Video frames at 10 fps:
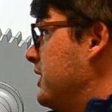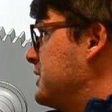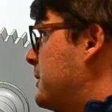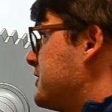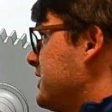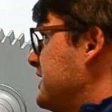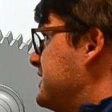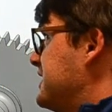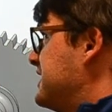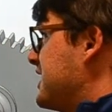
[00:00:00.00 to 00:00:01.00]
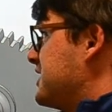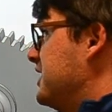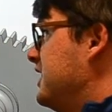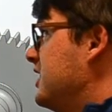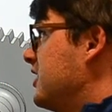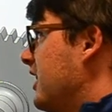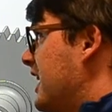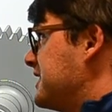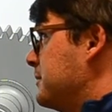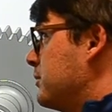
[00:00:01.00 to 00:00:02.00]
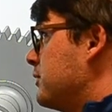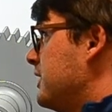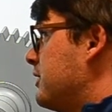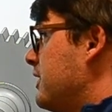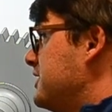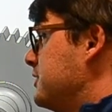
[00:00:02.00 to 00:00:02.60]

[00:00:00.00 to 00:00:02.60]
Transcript: especially this section here, has some pretty crazy